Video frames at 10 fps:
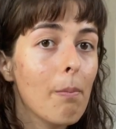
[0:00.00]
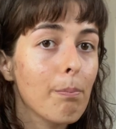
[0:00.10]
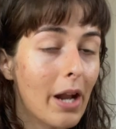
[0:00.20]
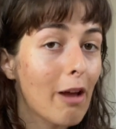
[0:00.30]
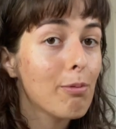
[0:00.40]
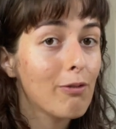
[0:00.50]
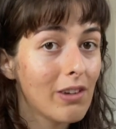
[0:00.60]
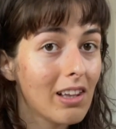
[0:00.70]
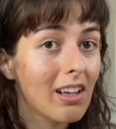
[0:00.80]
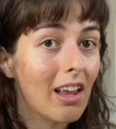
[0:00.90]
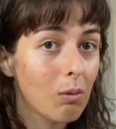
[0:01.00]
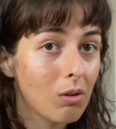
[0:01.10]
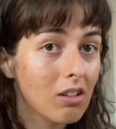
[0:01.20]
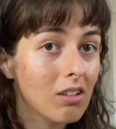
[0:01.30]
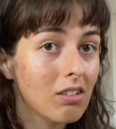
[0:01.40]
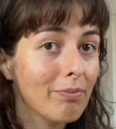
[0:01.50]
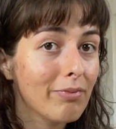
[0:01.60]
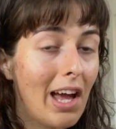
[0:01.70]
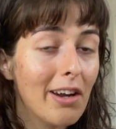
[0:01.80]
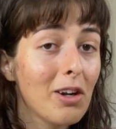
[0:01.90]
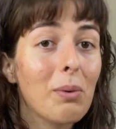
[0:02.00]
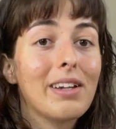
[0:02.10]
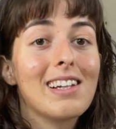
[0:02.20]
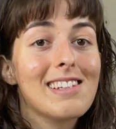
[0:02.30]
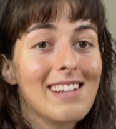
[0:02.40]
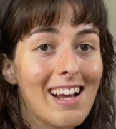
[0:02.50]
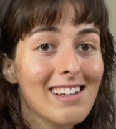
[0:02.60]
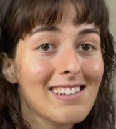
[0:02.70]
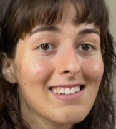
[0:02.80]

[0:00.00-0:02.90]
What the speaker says: but I've been feeling like one. I don't know what that says,